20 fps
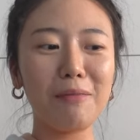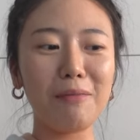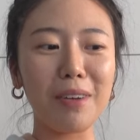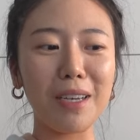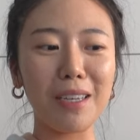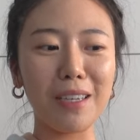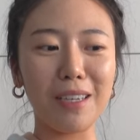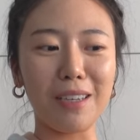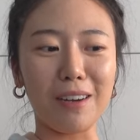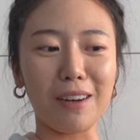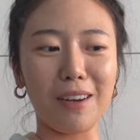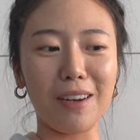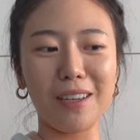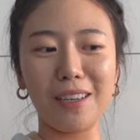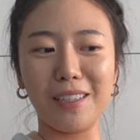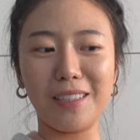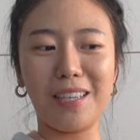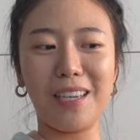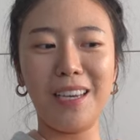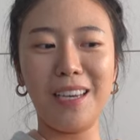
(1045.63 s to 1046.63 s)
My dog
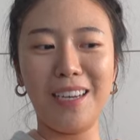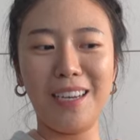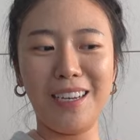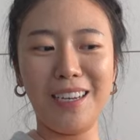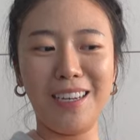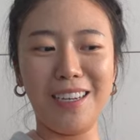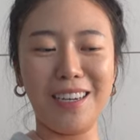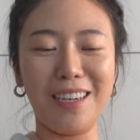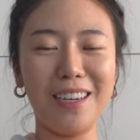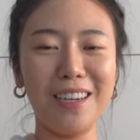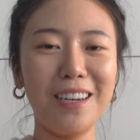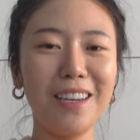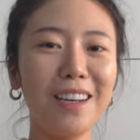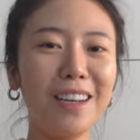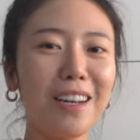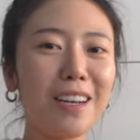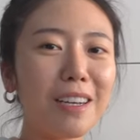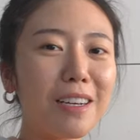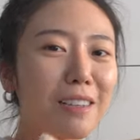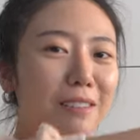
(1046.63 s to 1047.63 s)
is here.
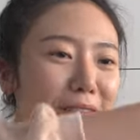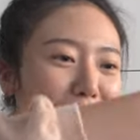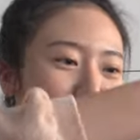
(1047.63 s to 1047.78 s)
Come